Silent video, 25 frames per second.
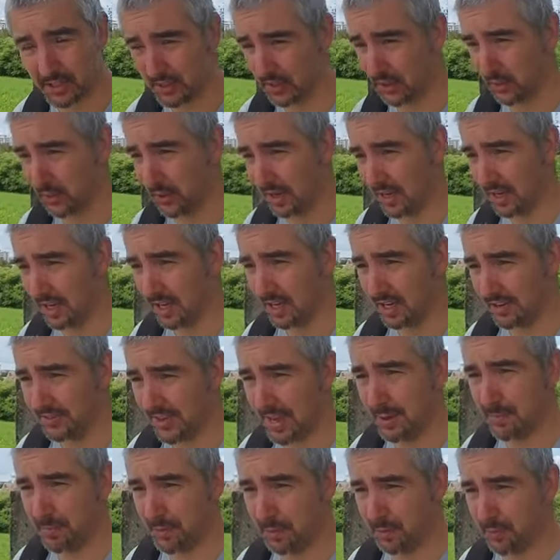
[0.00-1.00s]
So
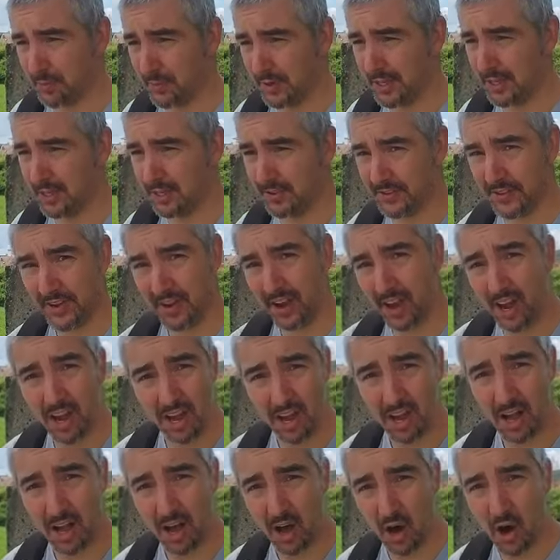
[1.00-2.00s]
depth of field
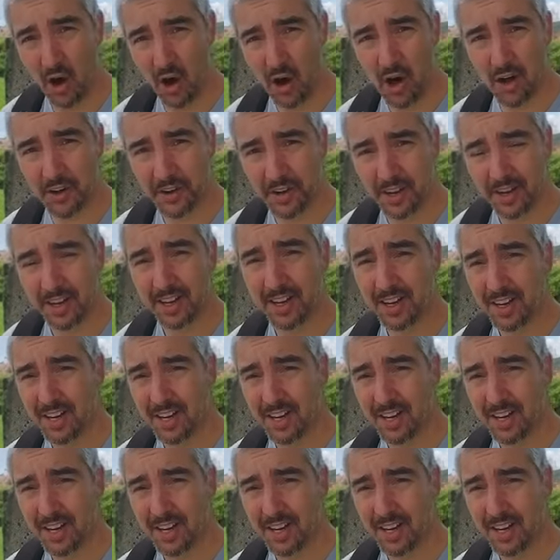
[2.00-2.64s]
on,